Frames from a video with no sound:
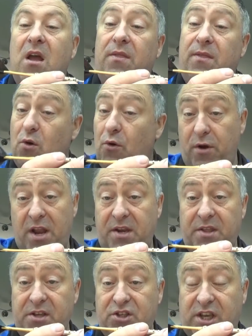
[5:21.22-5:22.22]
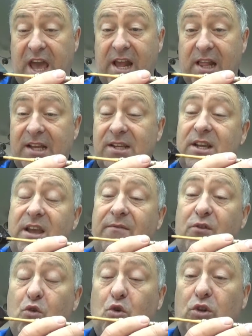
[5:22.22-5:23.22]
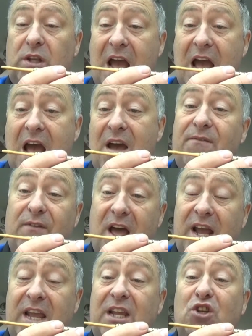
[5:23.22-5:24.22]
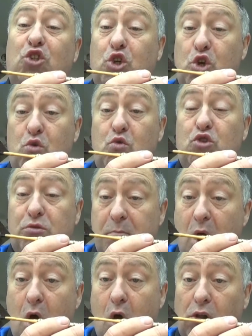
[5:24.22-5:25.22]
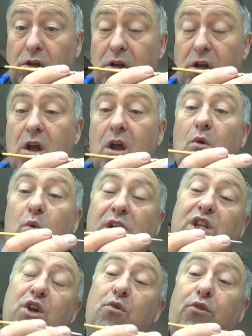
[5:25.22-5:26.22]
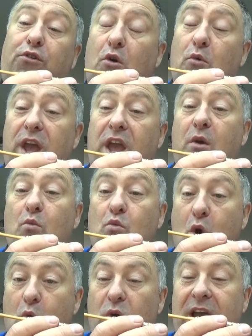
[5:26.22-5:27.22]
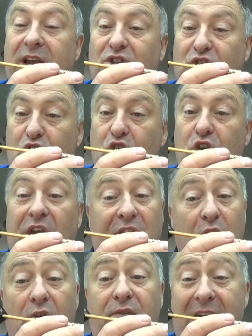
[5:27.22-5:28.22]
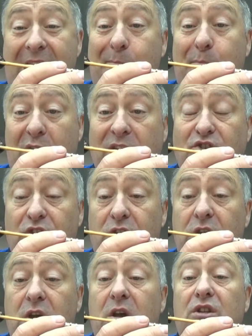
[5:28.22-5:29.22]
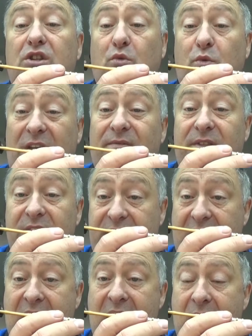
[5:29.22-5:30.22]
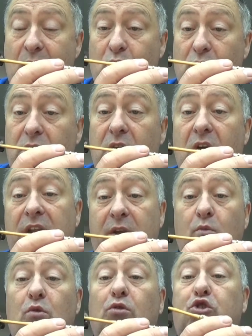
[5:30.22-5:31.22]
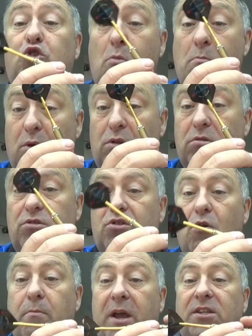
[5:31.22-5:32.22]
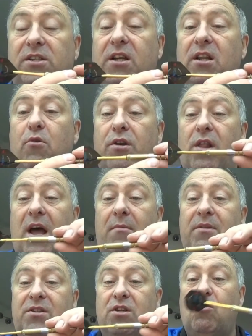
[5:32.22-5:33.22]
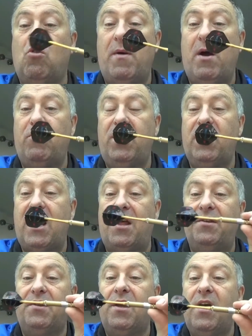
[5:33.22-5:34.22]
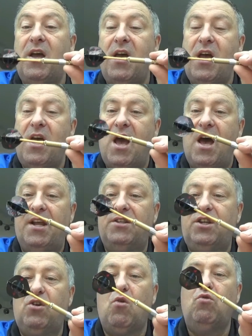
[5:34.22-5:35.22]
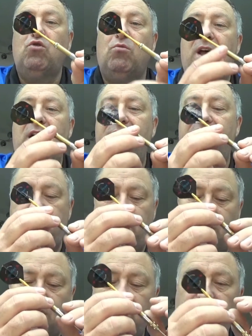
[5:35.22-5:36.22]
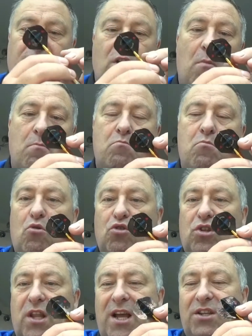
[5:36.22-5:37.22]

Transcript: The other end of the scale is if your dart flight is too small, when you throw it, it won't exert enough air pressure to even the dart out, and it will tumble. So basically what will happen is it'll come out of your hand, and as it goes up like this, because you've got a much